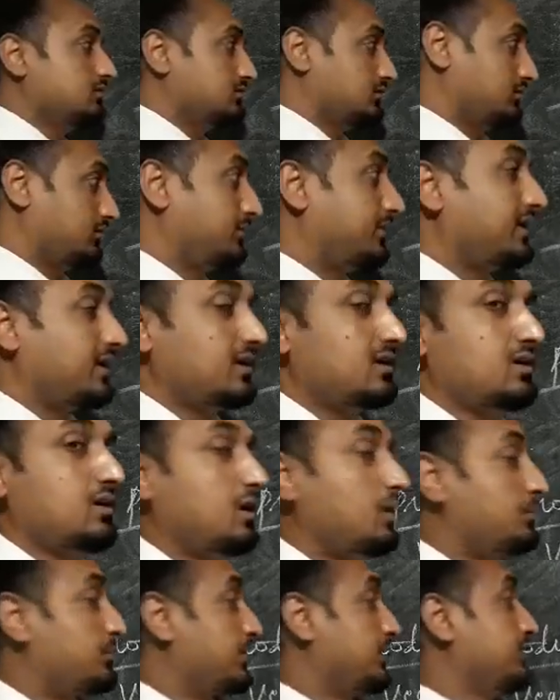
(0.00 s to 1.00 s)
when
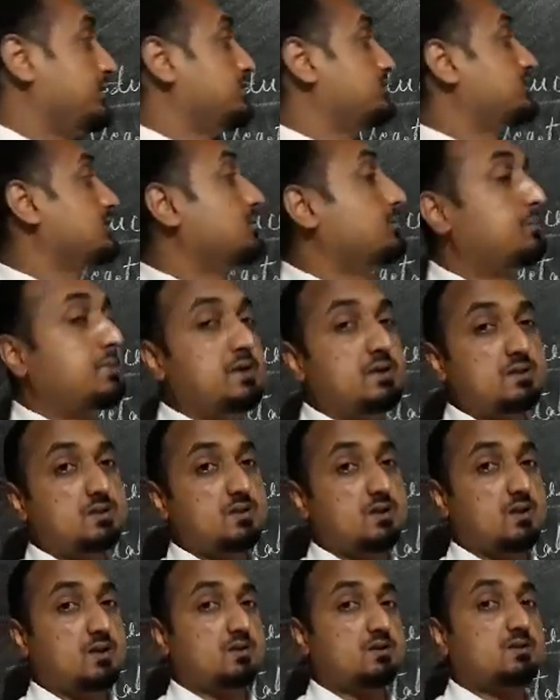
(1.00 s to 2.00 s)
producer B
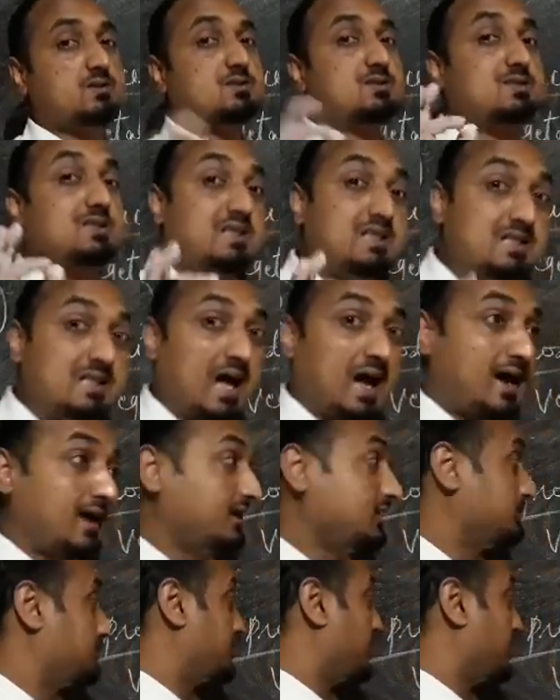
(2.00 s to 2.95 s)
see that